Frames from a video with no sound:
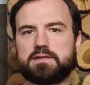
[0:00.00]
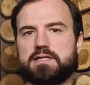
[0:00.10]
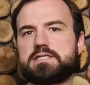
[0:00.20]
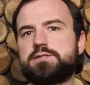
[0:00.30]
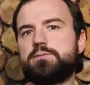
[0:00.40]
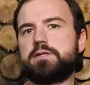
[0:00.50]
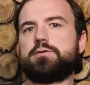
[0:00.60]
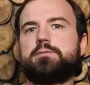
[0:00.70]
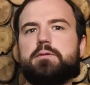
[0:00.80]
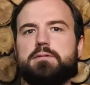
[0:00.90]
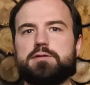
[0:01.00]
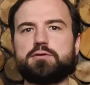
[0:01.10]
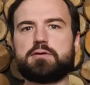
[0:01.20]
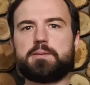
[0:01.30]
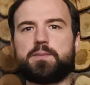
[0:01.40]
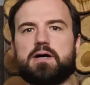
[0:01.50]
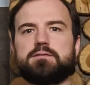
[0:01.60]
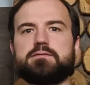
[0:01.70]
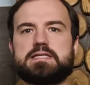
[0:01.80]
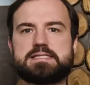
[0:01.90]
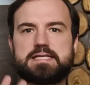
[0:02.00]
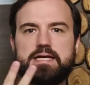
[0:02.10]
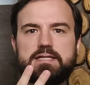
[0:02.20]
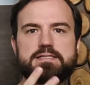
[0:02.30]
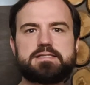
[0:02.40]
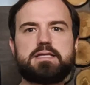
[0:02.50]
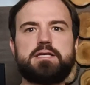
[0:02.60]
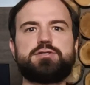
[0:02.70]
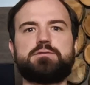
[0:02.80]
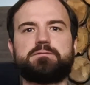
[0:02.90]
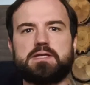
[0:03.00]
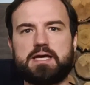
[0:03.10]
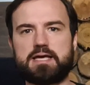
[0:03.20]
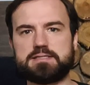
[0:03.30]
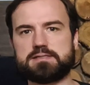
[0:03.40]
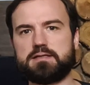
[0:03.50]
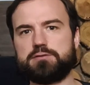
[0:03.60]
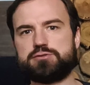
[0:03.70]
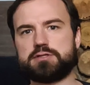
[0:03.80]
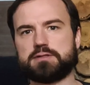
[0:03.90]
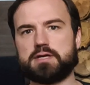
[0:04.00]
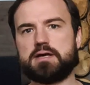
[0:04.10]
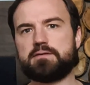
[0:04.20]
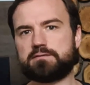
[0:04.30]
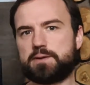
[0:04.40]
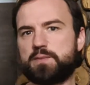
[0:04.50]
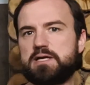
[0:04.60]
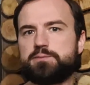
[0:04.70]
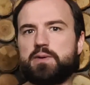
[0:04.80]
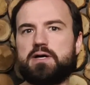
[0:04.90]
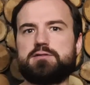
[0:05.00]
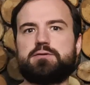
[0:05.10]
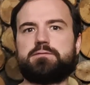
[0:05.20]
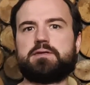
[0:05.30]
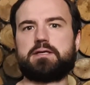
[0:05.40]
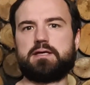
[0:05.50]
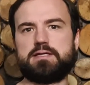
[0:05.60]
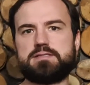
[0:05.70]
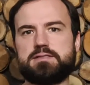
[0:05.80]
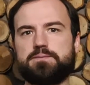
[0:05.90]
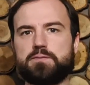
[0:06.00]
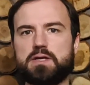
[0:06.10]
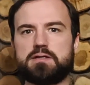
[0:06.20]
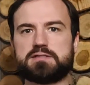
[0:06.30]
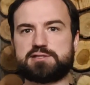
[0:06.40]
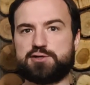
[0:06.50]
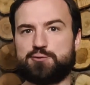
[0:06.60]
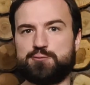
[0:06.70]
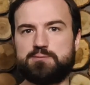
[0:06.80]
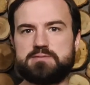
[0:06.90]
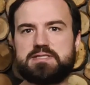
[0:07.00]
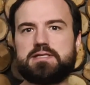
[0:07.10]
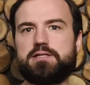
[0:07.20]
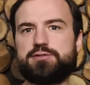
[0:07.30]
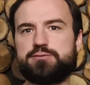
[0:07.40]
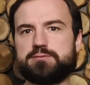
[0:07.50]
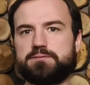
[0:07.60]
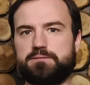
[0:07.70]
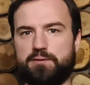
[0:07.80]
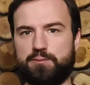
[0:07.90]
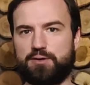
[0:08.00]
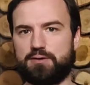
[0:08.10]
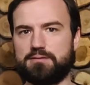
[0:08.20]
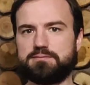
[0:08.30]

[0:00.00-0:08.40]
the next video we will talk about the second stage of the case solution, the main part of the case. So, stay tuned for more.